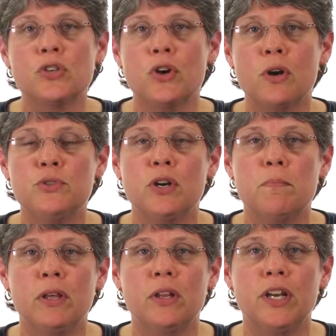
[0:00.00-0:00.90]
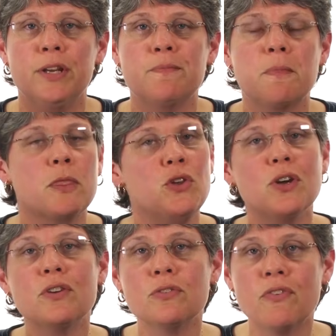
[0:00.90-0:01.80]
the term durability,
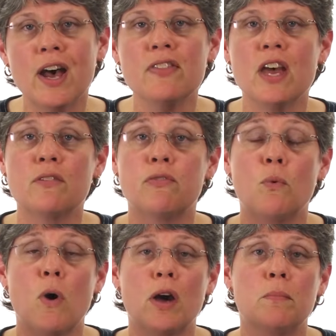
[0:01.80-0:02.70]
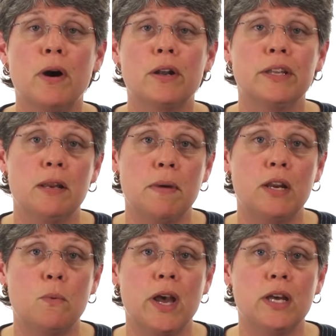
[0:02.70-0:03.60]
you could define that for a water bottle in
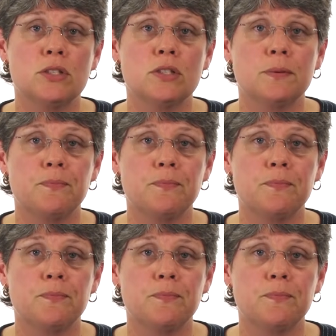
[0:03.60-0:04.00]
many ways.